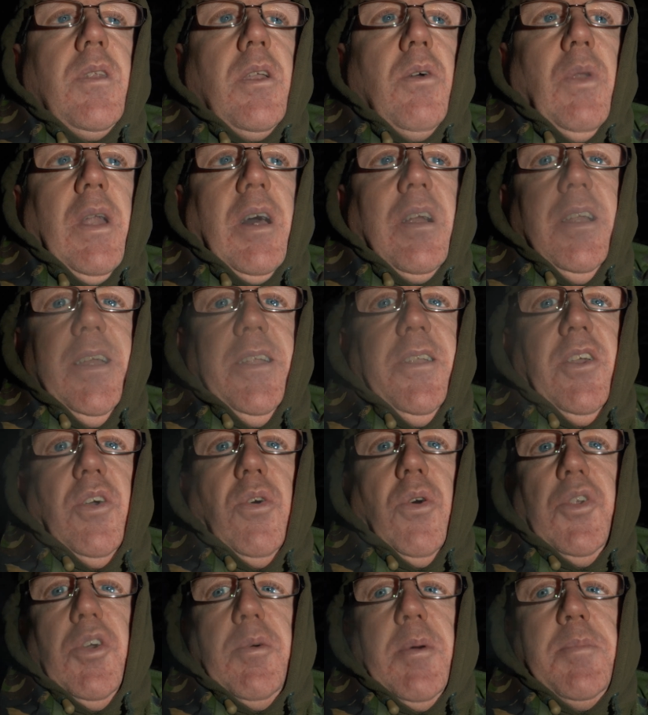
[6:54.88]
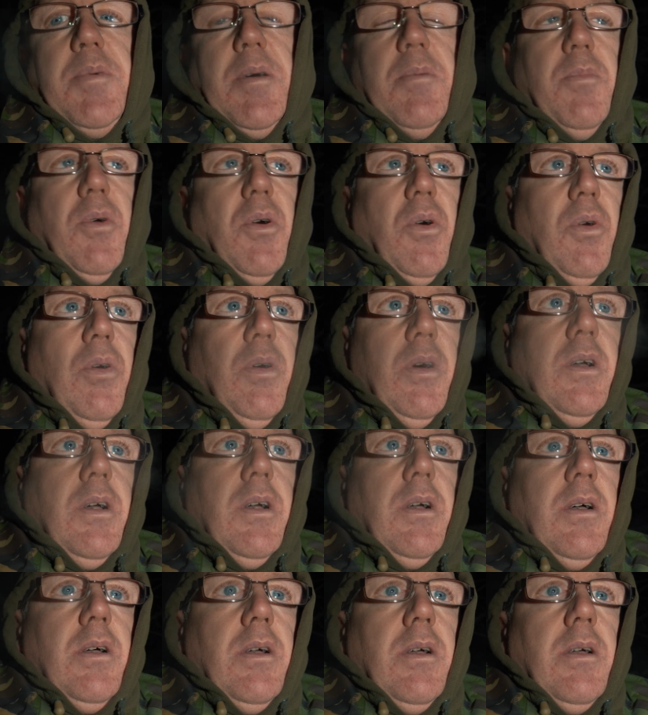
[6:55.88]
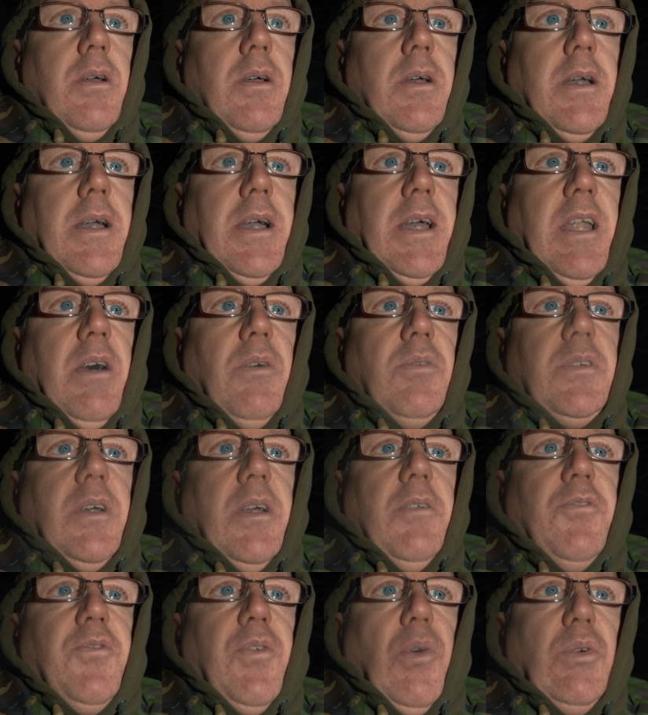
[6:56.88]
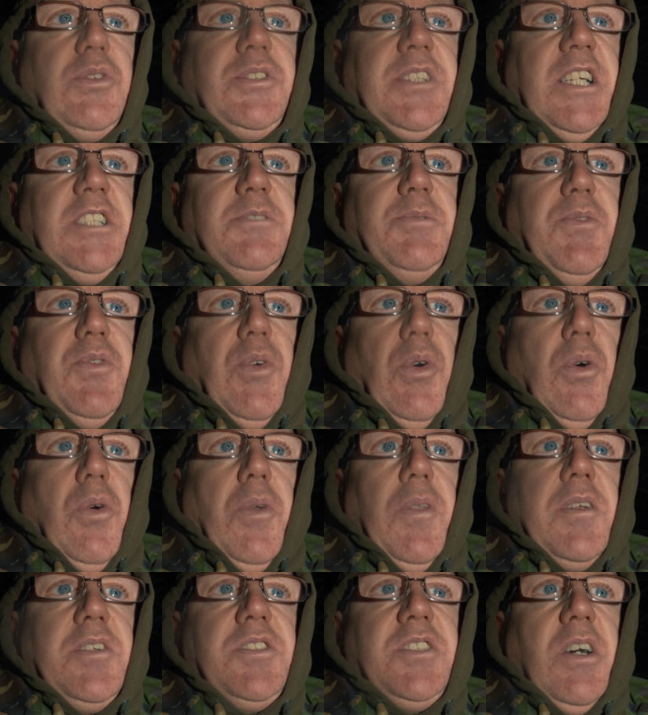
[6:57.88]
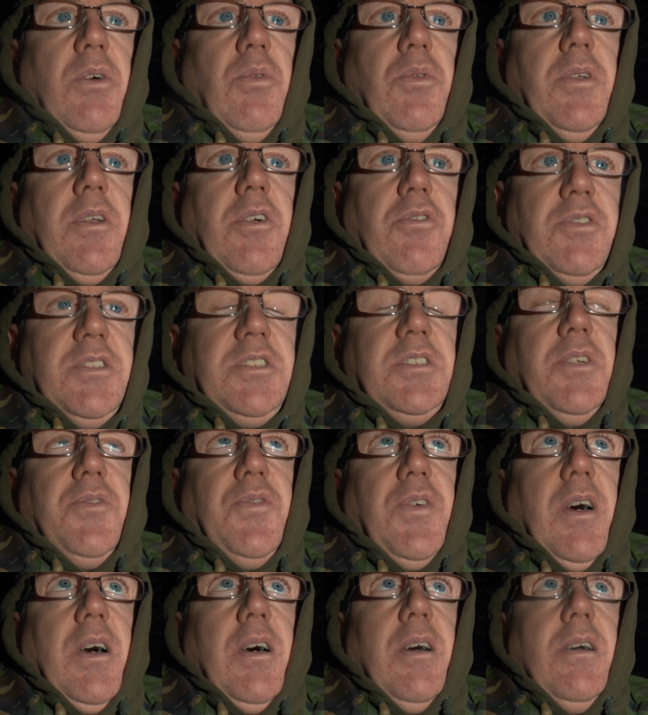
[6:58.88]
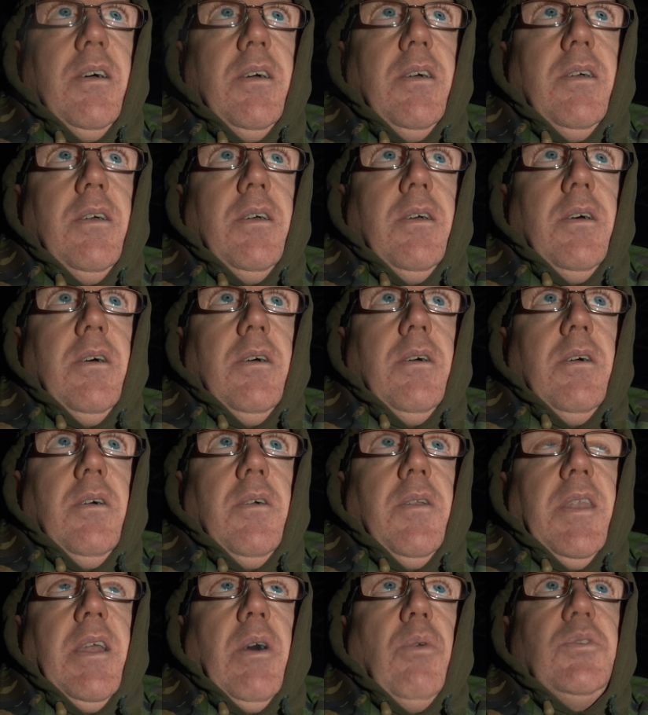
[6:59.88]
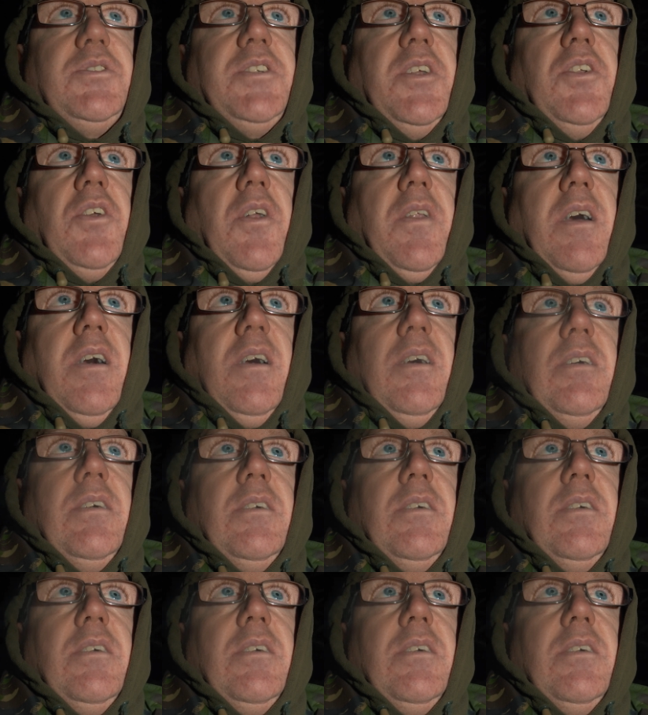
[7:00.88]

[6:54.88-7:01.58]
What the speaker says: Well, I cleaned the audio up a bit more, and now in 4 seconds before the sound Christopher, there was another